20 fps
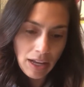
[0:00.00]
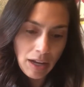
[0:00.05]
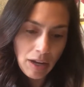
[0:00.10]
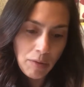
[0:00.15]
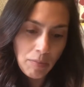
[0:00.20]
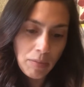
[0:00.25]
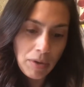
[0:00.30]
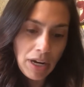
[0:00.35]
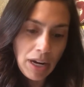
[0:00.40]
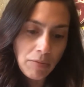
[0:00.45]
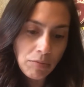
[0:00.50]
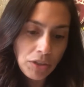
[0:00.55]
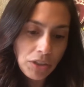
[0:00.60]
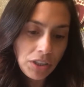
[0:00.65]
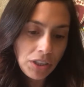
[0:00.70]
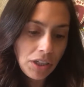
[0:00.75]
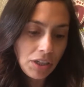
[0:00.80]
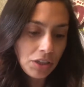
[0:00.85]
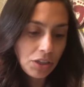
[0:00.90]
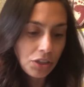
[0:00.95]
but I'm just
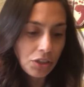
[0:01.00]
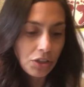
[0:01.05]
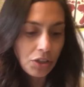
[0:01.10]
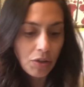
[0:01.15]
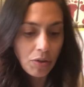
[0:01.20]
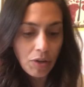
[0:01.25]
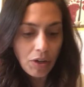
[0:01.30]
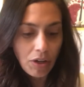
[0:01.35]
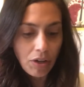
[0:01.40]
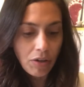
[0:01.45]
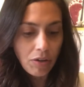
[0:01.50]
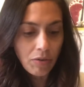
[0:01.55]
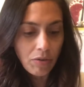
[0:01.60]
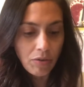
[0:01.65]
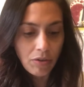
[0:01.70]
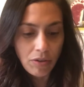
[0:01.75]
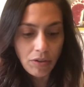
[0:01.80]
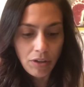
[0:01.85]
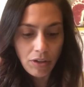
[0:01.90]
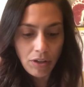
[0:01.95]
gonna show you
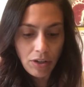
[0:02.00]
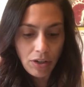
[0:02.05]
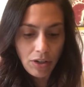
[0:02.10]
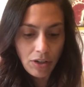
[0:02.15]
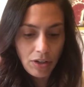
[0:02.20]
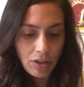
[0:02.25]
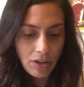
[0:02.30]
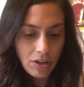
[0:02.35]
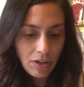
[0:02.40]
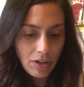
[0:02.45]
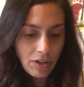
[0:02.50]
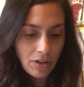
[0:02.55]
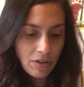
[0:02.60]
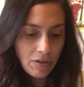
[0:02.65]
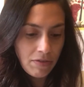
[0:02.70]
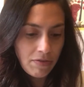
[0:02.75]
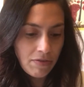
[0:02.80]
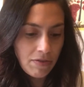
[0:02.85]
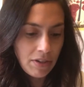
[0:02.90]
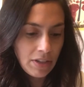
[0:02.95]

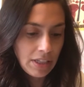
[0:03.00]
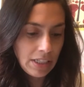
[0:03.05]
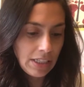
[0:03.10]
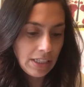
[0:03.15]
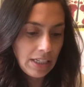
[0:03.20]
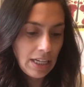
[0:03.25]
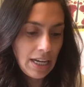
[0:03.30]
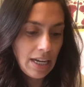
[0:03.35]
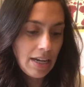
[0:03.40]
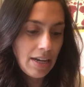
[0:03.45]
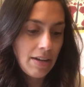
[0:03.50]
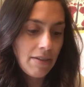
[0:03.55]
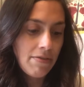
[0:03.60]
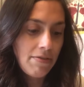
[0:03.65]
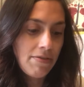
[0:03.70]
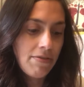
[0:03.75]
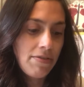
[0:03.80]
for the sake of